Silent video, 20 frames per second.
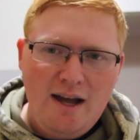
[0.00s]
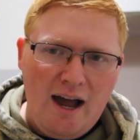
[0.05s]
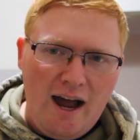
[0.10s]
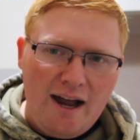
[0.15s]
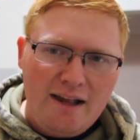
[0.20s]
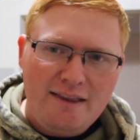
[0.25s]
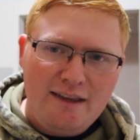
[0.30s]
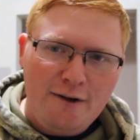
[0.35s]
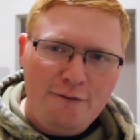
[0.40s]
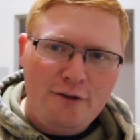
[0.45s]

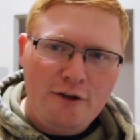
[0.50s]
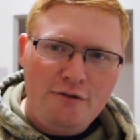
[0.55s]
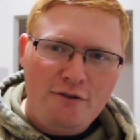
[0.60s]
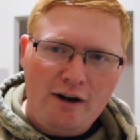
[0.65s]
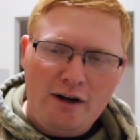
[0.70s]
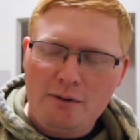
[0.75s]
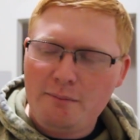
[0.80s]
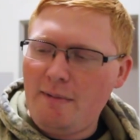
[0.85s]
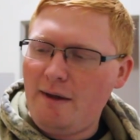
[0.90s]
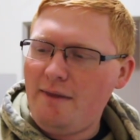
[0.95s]
I definitely
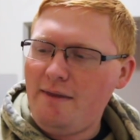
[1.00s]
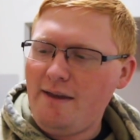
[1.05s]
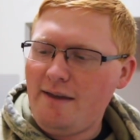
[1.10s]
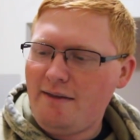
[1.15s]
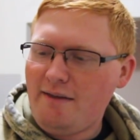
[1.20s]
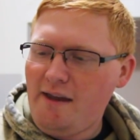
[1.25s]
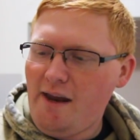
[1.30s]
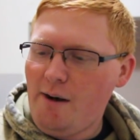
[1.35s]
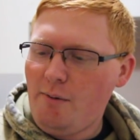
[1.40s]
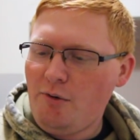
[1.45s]
recommend
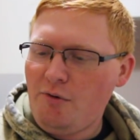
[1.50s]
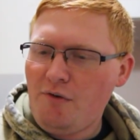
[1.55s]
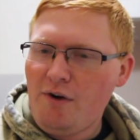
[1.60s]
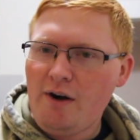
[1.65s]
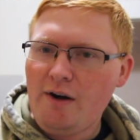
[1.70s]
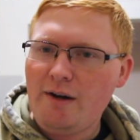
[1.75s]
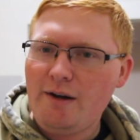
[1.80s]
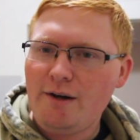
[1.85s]
this camera right